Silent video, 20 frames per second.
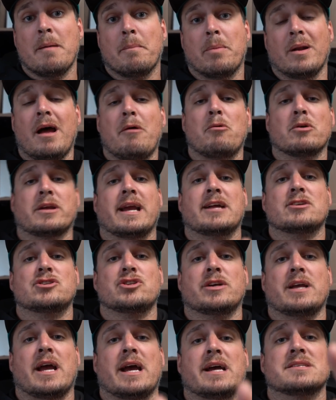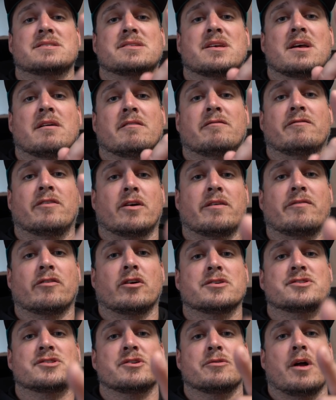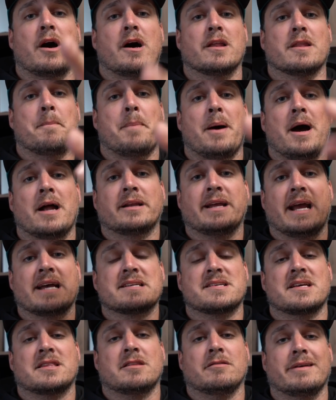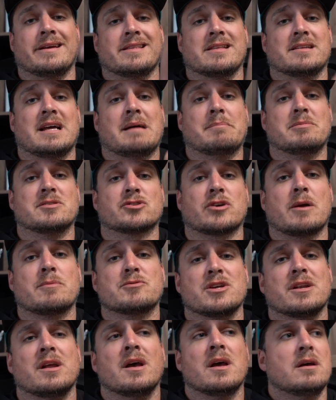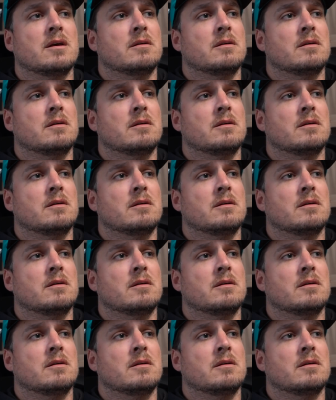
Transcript: But I will catch you guys very very soon on the podcast. Hit the link at the top description.